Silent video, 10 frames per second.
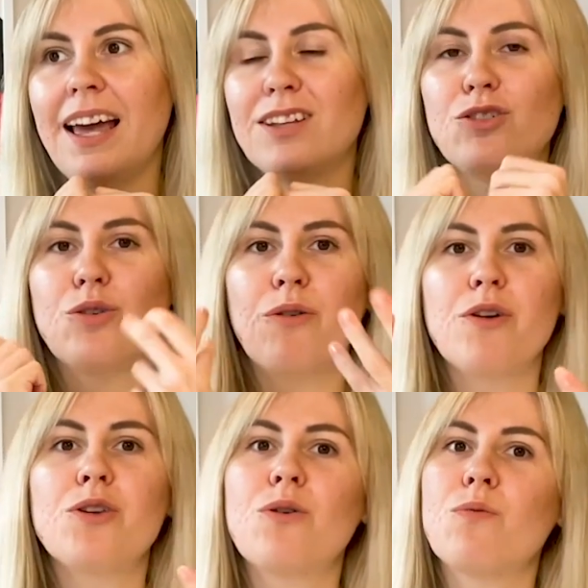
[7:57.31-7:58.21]
and
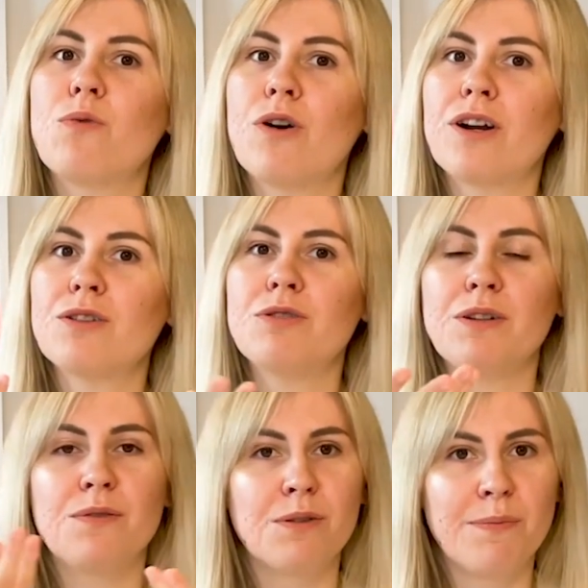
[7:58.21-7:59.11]
showing your work to
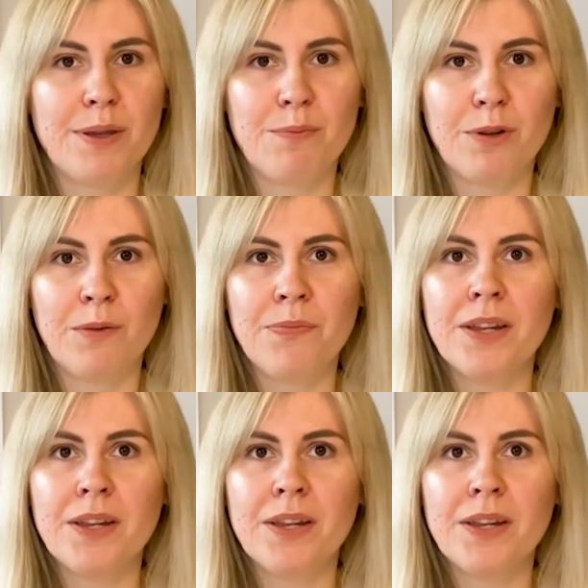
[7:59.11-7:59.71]
different people.